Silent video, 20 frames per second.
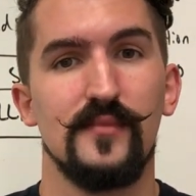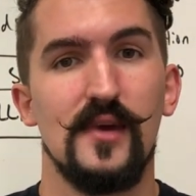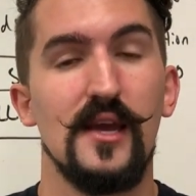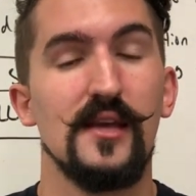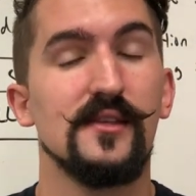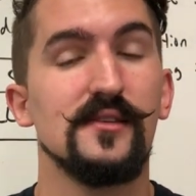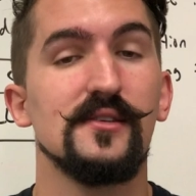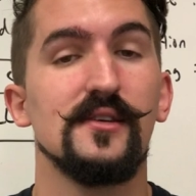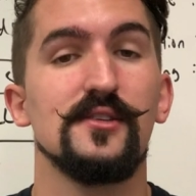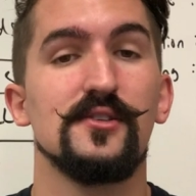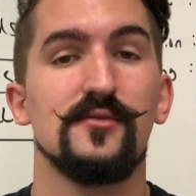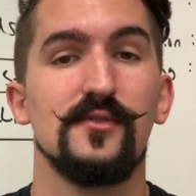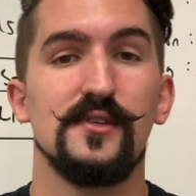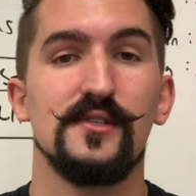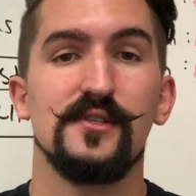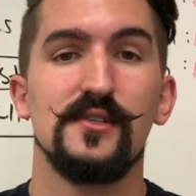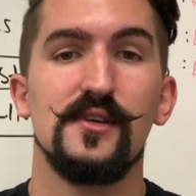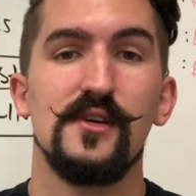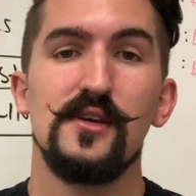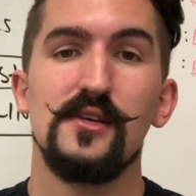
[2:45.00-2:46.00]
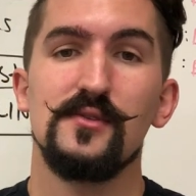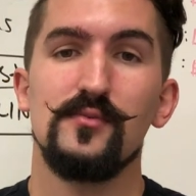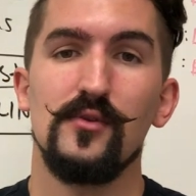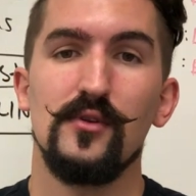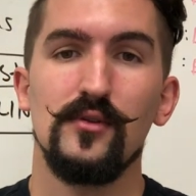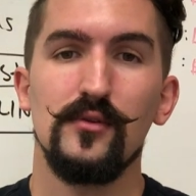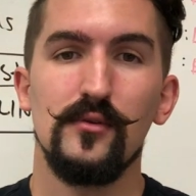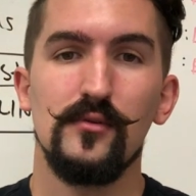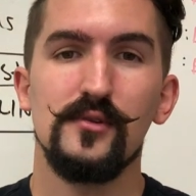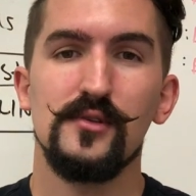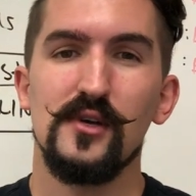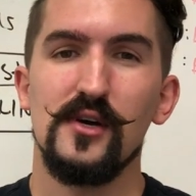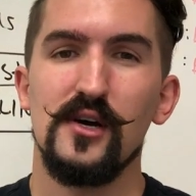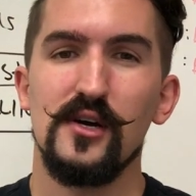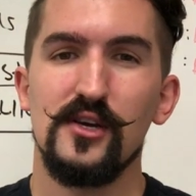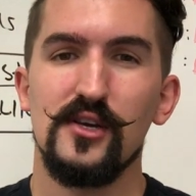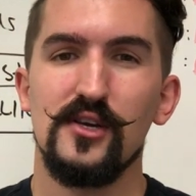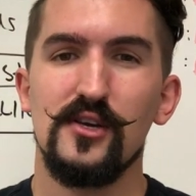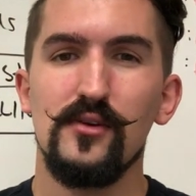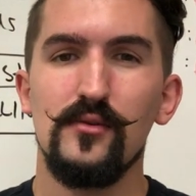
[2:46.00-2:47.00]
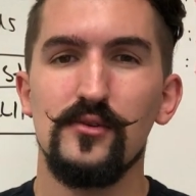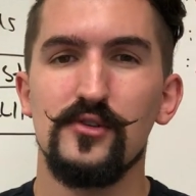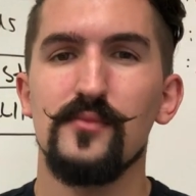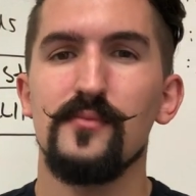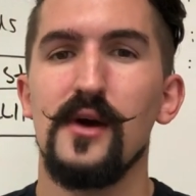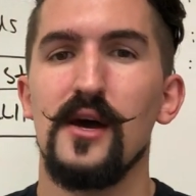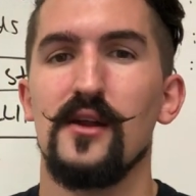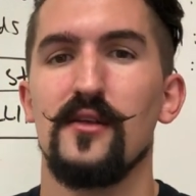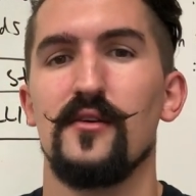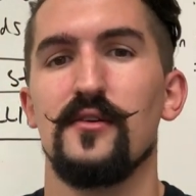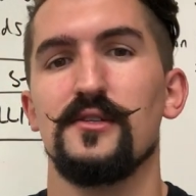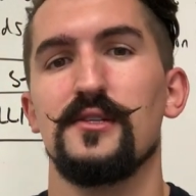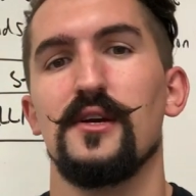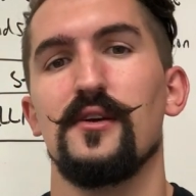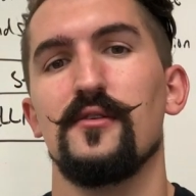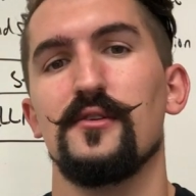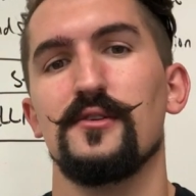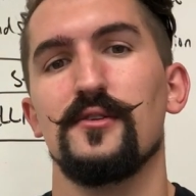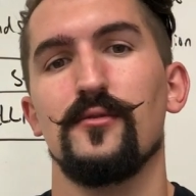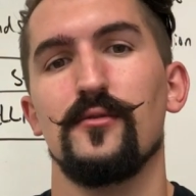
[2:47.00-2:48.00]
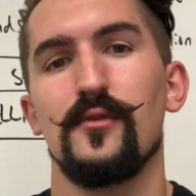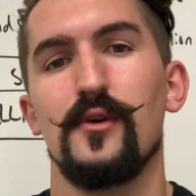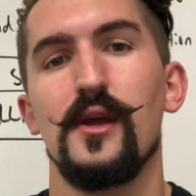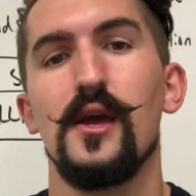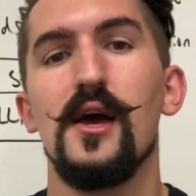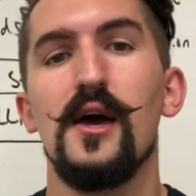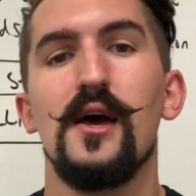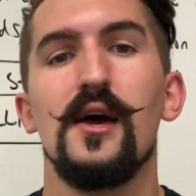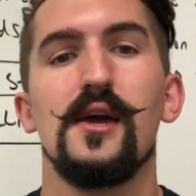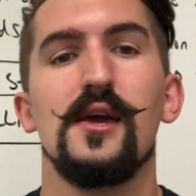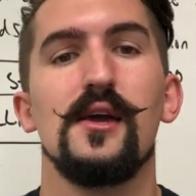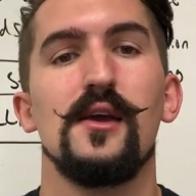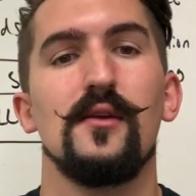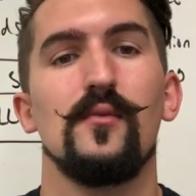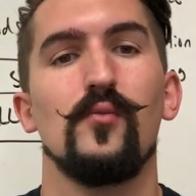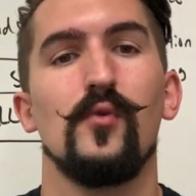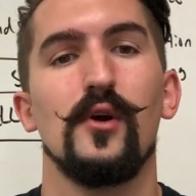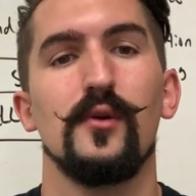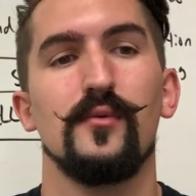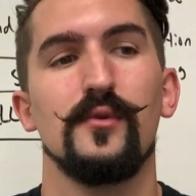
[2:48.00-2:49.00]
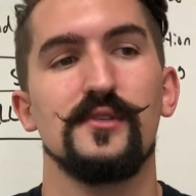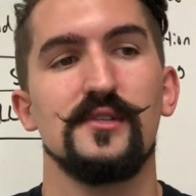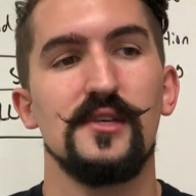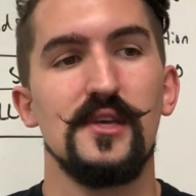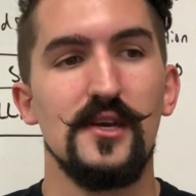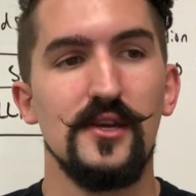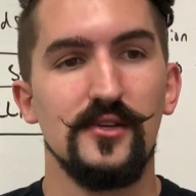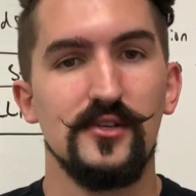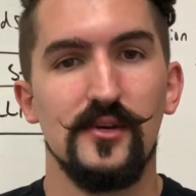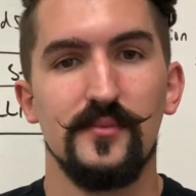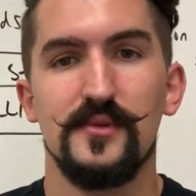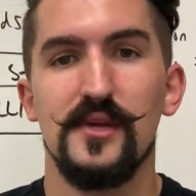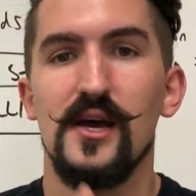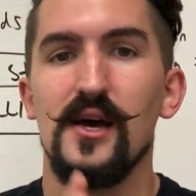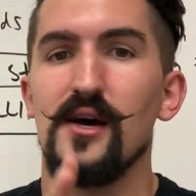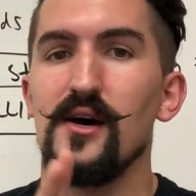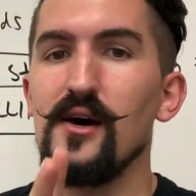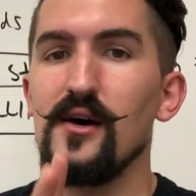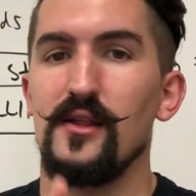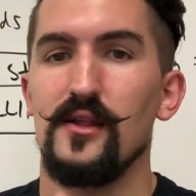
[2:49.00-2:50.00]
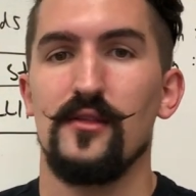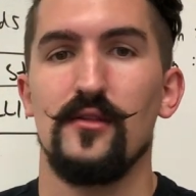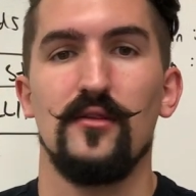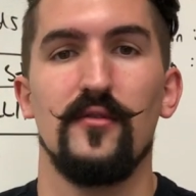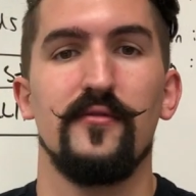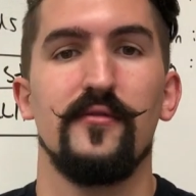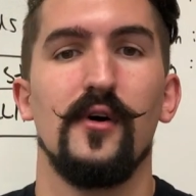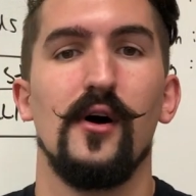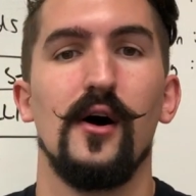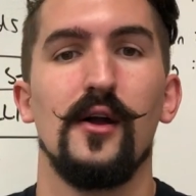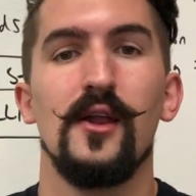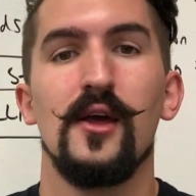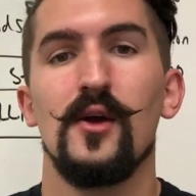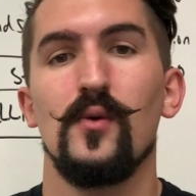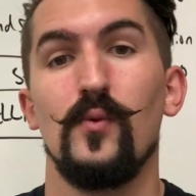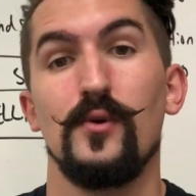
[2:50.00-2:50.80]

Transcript: 8th century CEs would lose a huge amount of their territory in what was Egypt and the Levant,